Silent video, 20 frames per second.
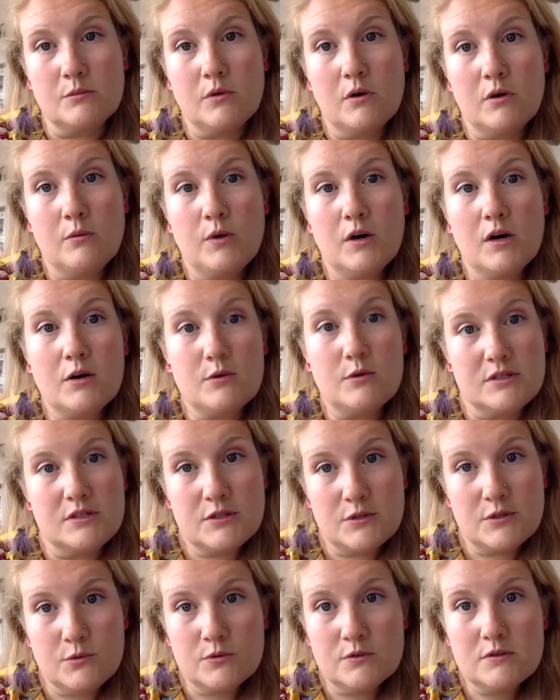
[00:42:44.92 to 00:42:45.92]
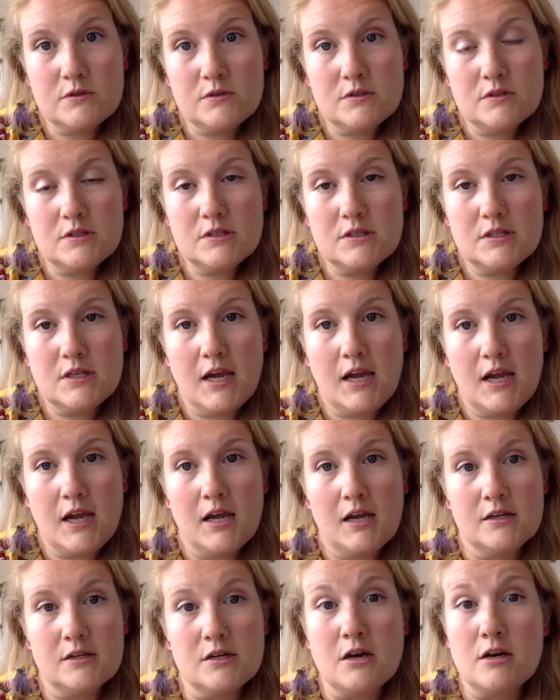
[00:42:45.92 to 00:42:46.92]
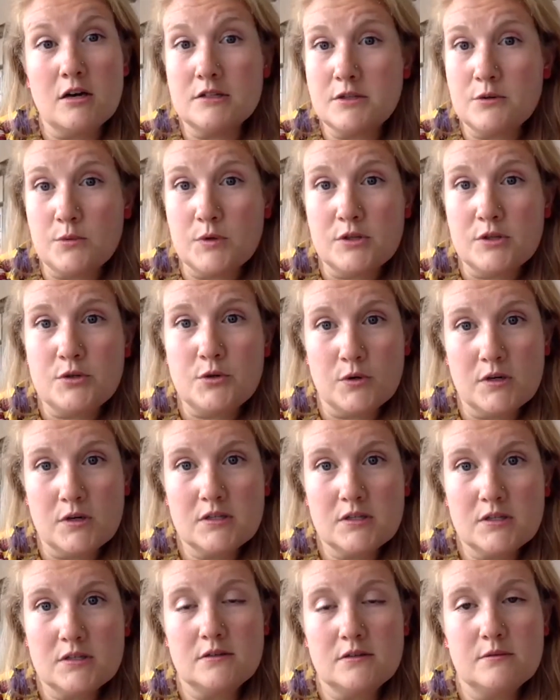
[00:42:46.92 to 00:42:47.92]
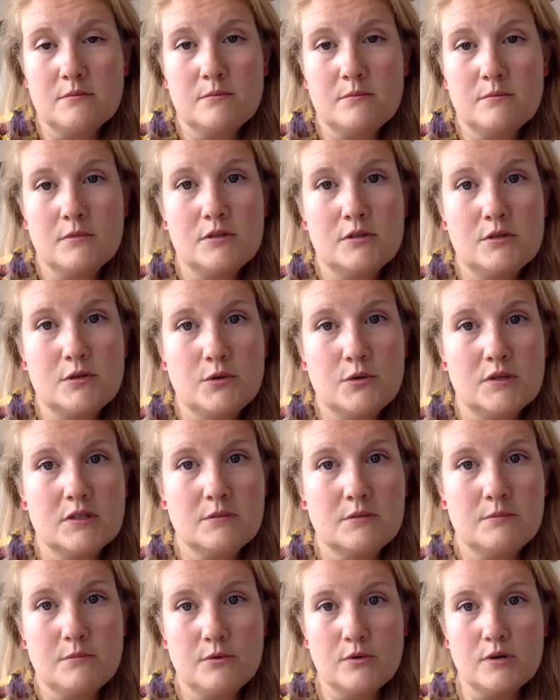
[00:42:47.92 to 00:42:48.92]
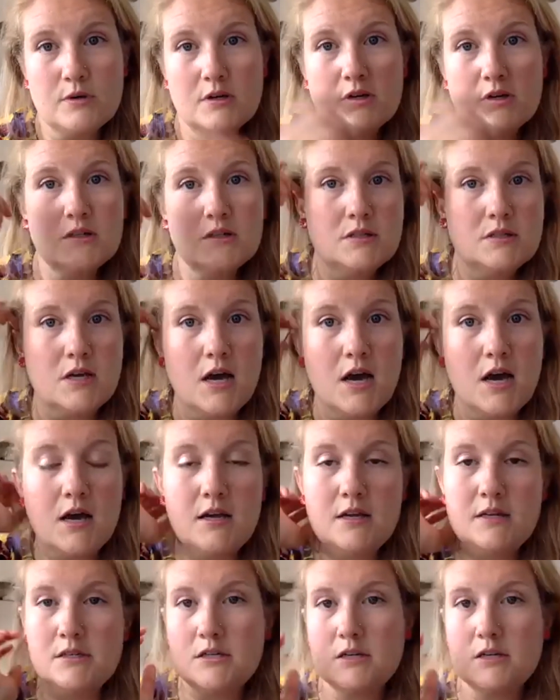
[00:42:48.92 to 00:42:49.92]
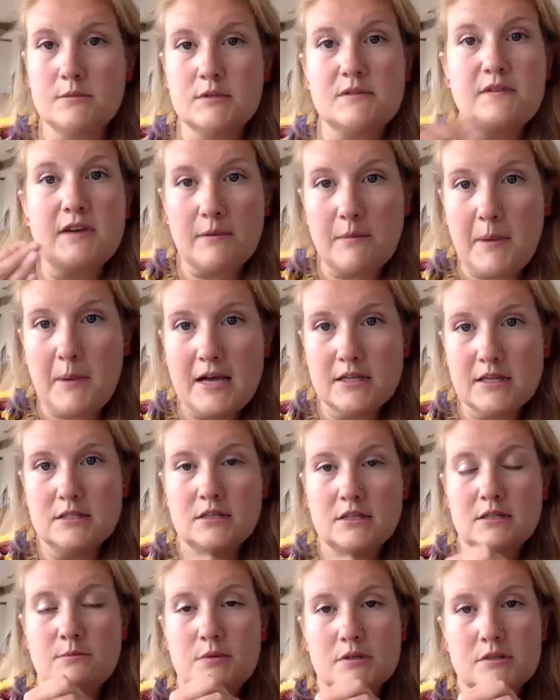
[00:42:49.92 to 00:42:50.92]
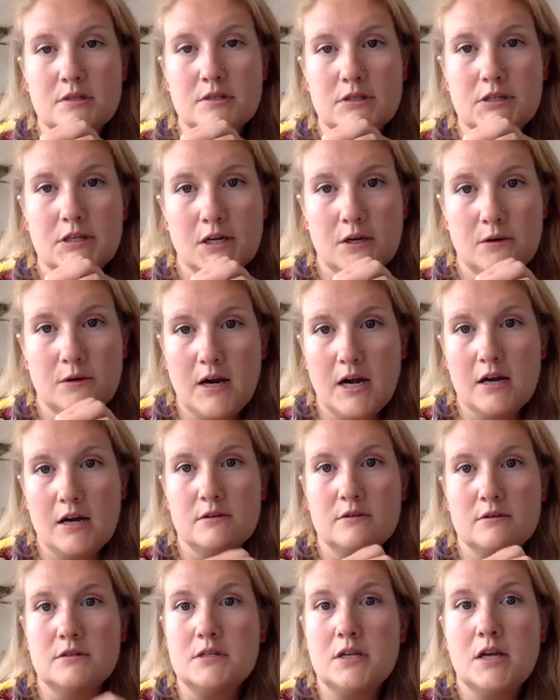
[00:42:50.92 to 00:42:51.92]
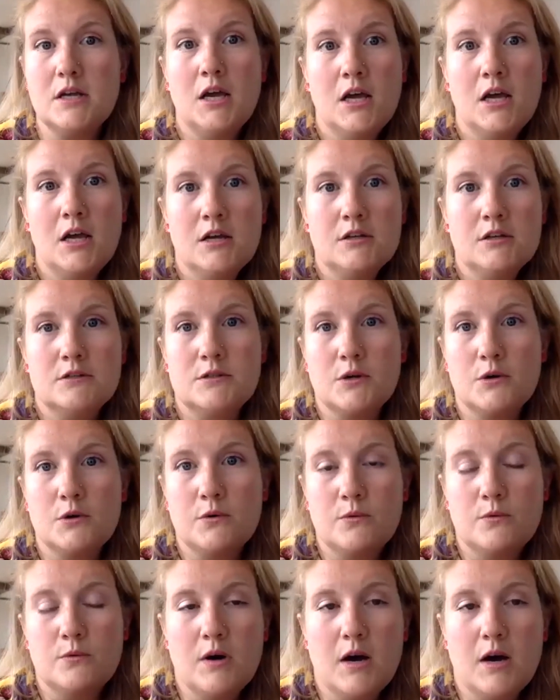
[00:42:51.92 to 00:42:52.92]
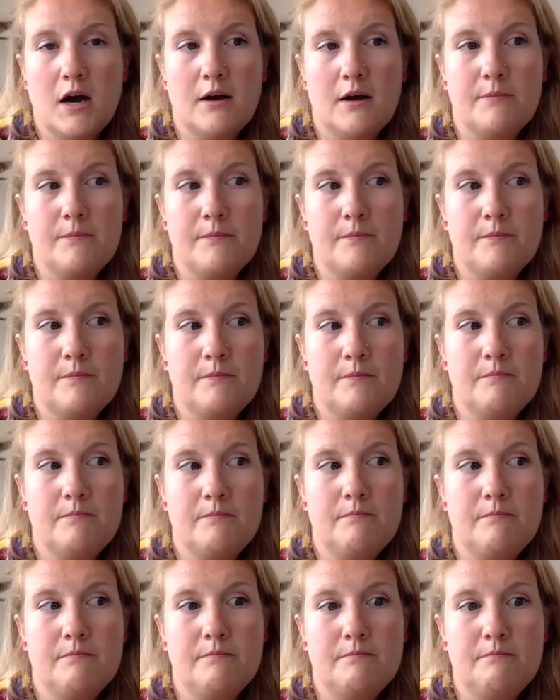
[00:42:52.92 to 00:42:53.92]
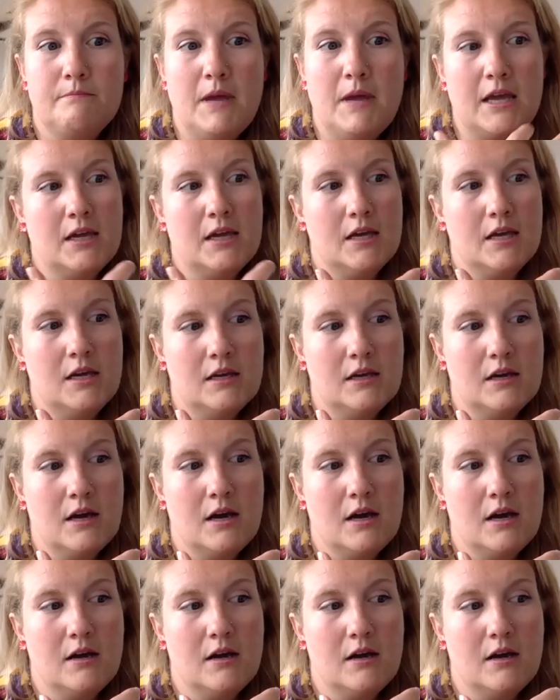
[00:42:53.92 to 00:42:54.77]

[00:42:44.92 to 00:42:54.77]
Work with schools and also with tourism boards in terms of capacity building around, so making